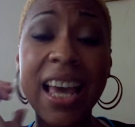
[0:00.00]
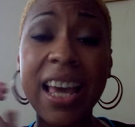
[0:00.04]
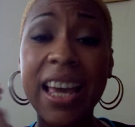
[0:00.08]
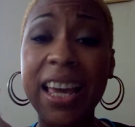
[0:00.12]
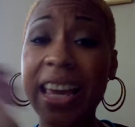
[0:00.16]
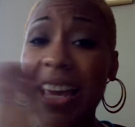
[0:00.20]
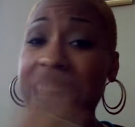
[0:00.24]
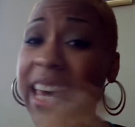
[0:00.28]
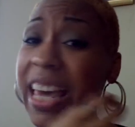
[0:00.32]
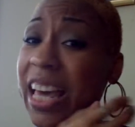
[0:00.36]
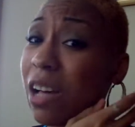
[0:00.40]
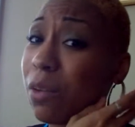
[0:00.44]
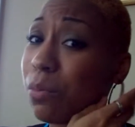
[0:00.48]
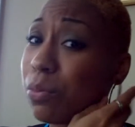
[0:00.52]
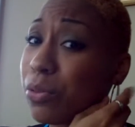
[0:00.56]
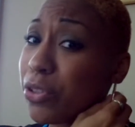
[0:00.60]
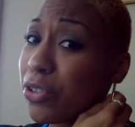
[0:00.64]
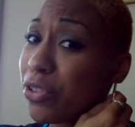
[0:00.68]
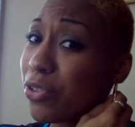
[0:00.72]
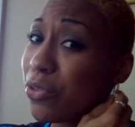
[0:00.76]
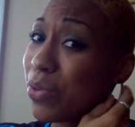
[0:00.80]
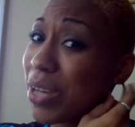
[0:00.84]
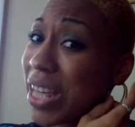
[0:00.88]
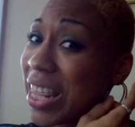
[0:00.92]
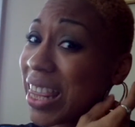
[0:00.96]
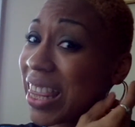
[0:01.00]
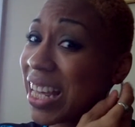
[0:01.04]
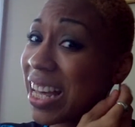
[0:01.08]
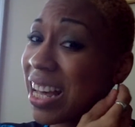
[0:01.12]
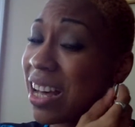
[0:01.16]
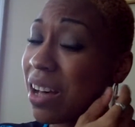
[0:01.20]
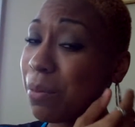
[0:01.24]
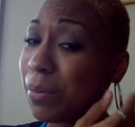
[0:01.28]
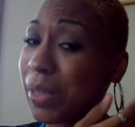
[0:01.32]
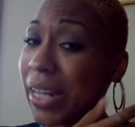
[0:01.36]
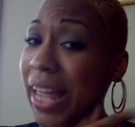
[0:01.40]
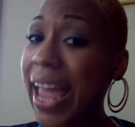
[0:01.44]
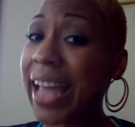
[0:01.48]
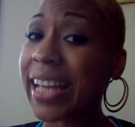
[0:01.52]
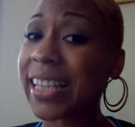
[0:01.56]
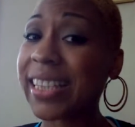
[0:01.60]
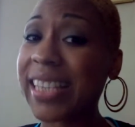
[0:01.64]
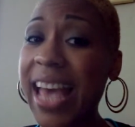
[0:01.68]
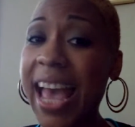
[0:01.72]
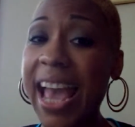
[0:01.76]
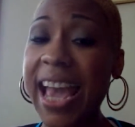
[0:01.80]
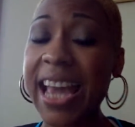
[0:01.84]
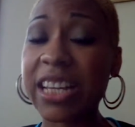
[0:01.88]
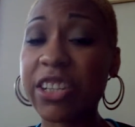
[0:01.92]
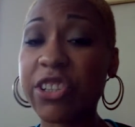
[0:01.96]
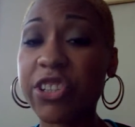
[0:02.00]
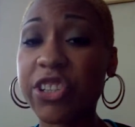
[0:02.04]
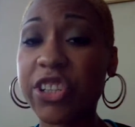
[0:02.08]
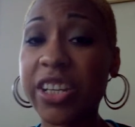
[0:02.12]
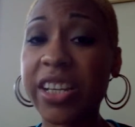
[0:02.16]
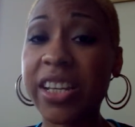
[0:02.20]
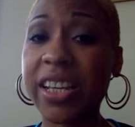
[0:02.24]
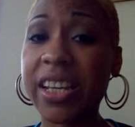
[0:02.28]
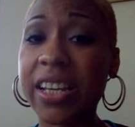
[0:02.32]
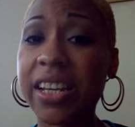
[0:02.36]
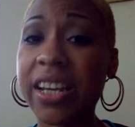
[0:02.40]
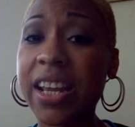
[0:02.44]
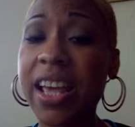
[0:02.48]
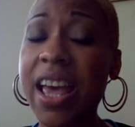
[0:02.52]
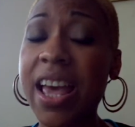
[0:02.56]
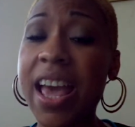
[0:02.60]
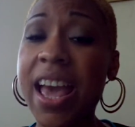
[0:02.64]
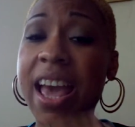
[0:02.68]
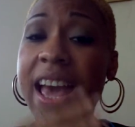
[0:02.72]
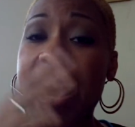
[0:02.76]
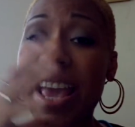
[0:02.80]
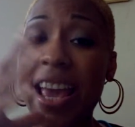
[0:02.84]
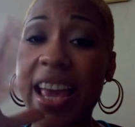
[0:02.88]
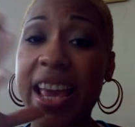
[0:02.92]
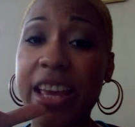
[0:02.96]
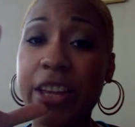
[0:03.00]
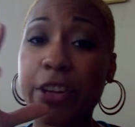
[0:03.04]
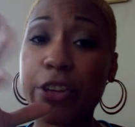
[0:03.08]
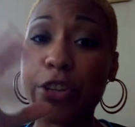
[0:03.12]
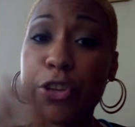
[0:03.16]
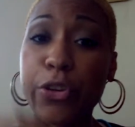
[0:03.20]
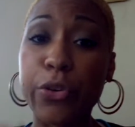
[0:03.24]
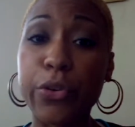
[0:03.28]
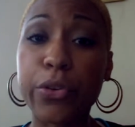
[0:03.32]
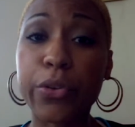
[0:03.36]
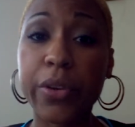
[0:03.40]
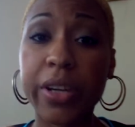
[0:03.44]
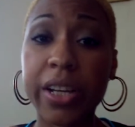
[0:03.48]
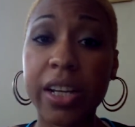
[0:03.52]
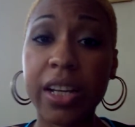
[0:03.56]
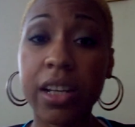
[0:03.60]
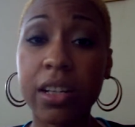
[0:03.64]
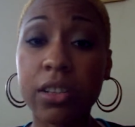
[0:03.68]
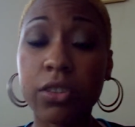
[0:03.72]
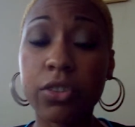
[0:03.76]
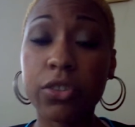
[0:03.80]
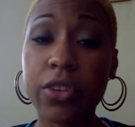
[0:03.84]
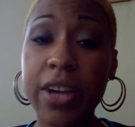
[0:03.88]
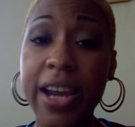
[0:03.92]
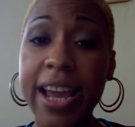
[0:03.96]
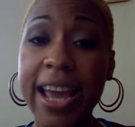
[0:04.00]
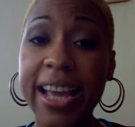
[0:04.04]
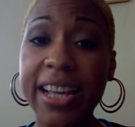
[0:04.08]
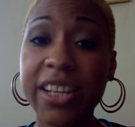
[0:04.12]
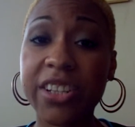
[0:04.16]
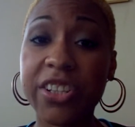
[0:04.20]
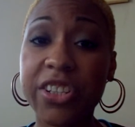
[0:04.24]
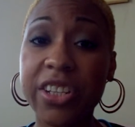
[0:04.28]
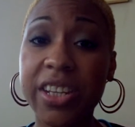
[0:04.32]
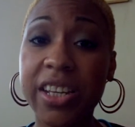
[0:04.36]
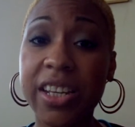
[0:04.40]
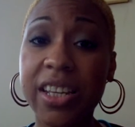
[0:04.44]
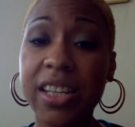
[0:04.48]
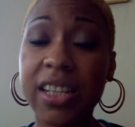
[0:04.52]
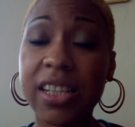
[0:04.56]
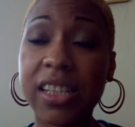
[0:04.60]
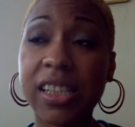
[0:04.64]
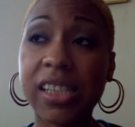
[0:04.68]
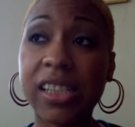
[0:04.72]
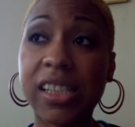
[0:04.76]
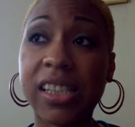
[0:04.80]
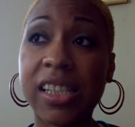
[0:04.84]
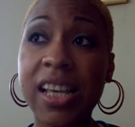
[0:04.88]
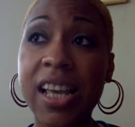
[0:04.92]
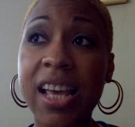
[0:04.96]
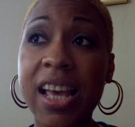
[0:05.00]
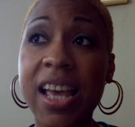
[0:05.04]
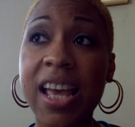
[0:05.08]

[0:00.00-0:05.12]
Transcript: It helps you with um, lactation and uterine contractions.